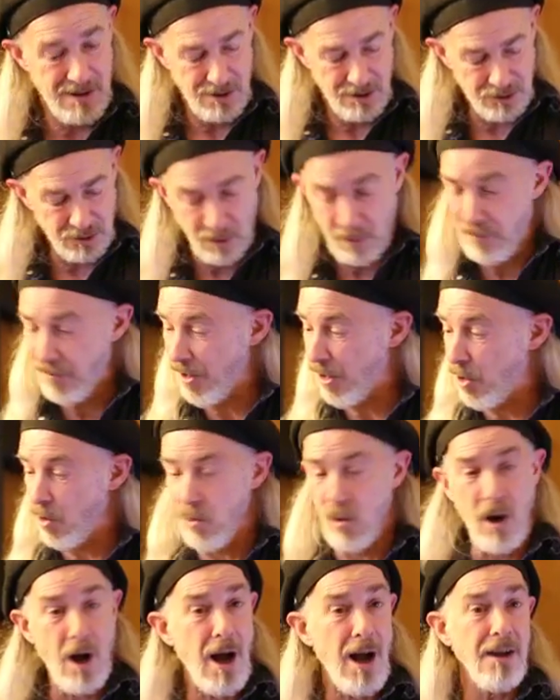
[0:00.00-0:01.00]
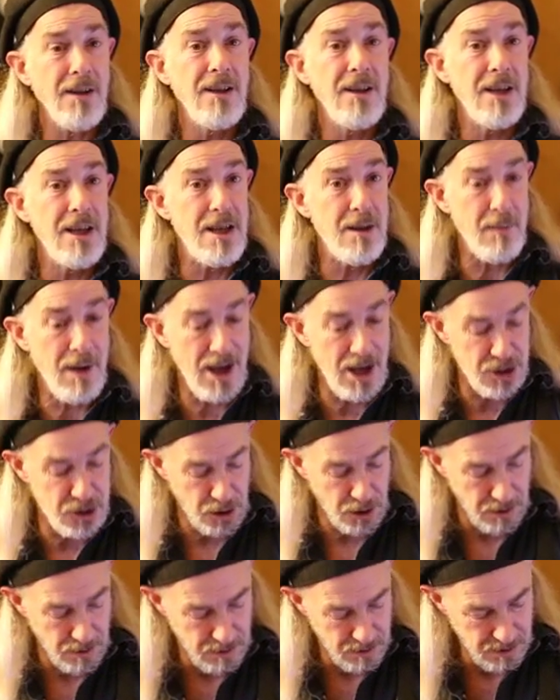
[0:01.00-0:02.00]
So finger on, E
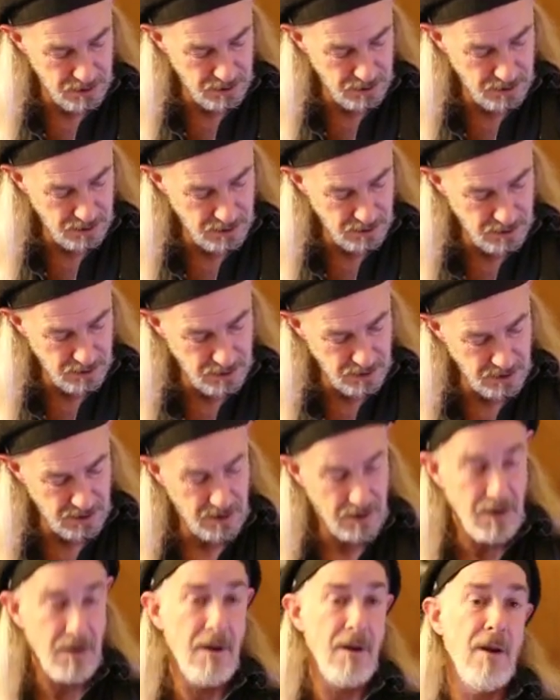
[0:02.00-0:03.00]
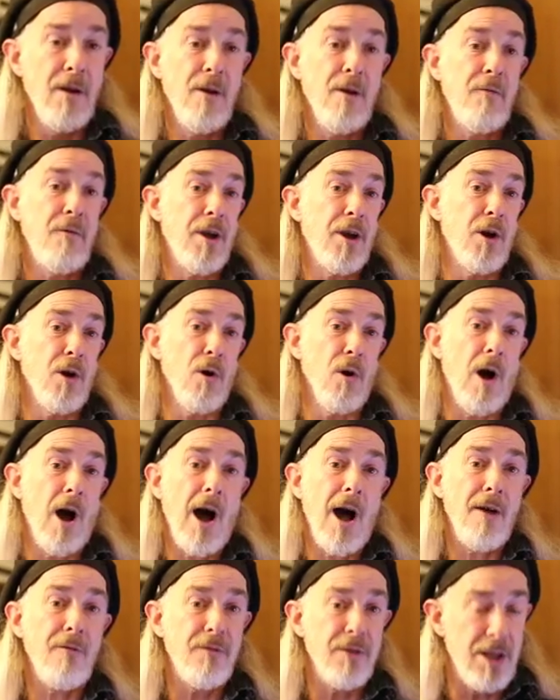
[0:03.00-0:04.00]
major. Finger
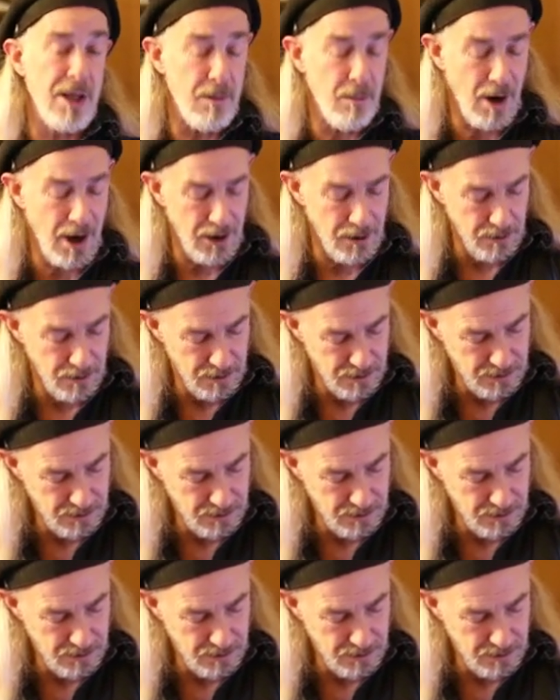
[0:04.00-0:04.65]
off, E minor.